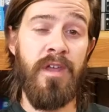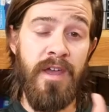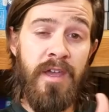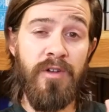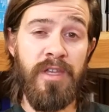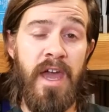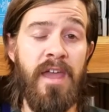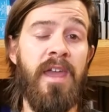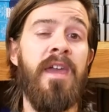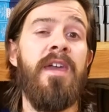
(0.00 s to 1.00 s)
The Ecotech
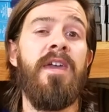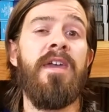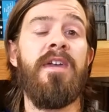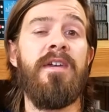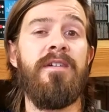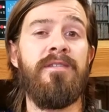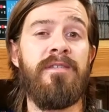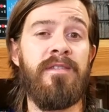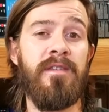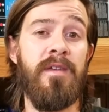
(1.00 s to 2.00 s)

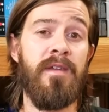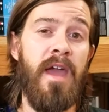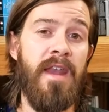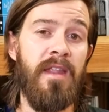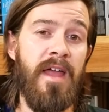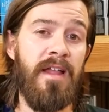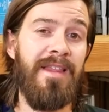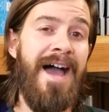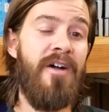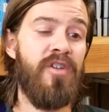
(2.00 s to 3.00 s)
is kind of like
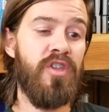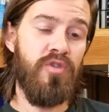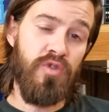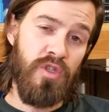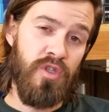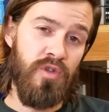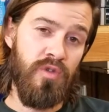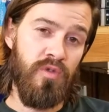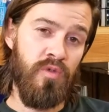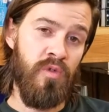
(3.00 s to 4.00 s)
allowing you
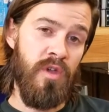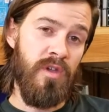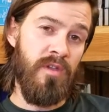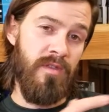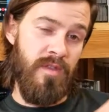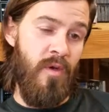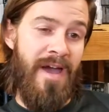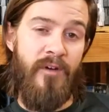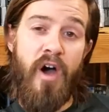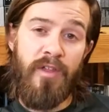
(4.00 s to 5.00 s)
to you
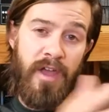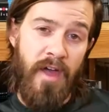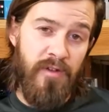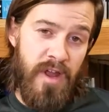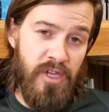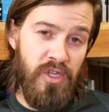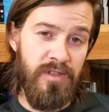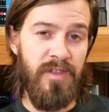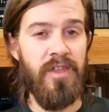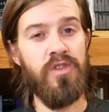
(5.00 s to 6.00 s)
have all the
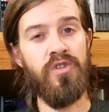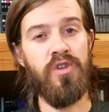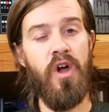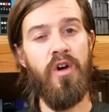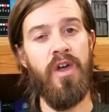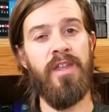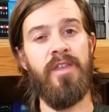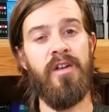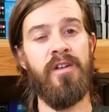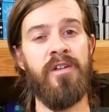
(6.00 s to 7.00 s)
colorations and then you can go and
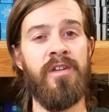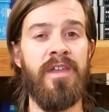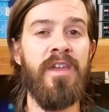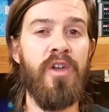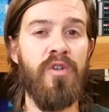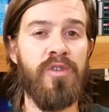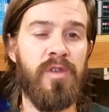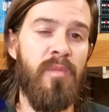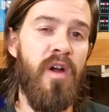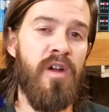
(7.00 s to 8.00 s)
their
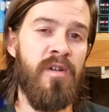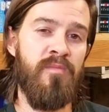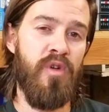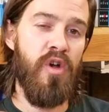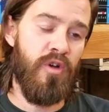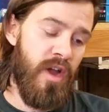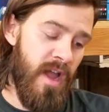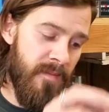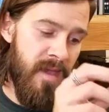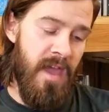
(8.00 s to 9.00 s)
EcoSmart
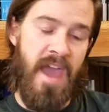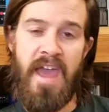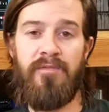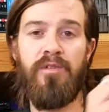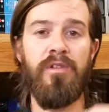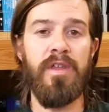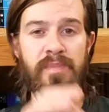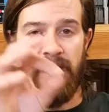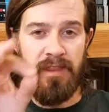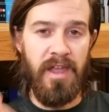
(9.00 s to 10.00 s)
program and really
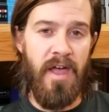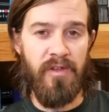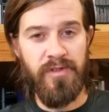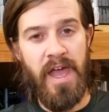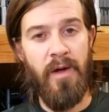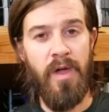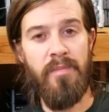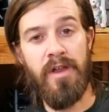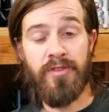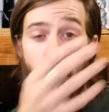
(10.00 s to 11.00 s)
pick the colors that way
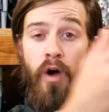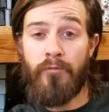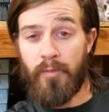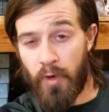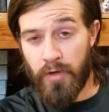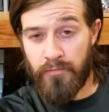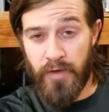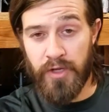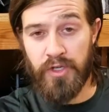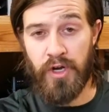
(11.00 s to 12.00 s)
but it's all from one
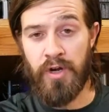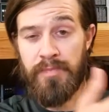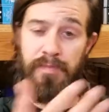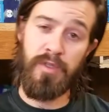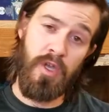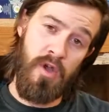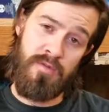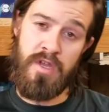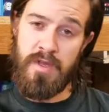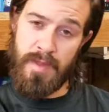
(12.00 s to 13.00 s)
fixture so
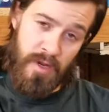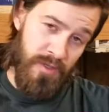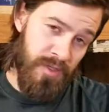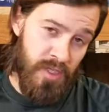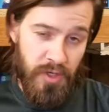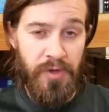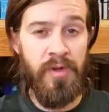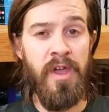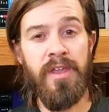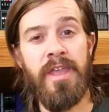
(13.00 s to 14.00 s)
there's the two
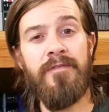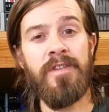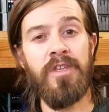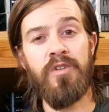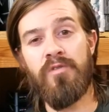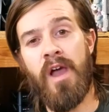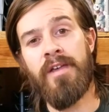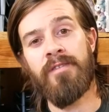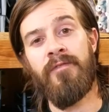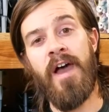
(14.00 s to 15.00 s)
give it to you
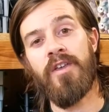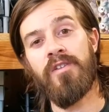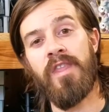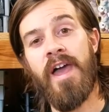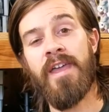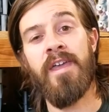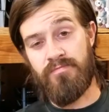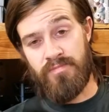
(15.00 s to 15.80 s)
guys of how you'd like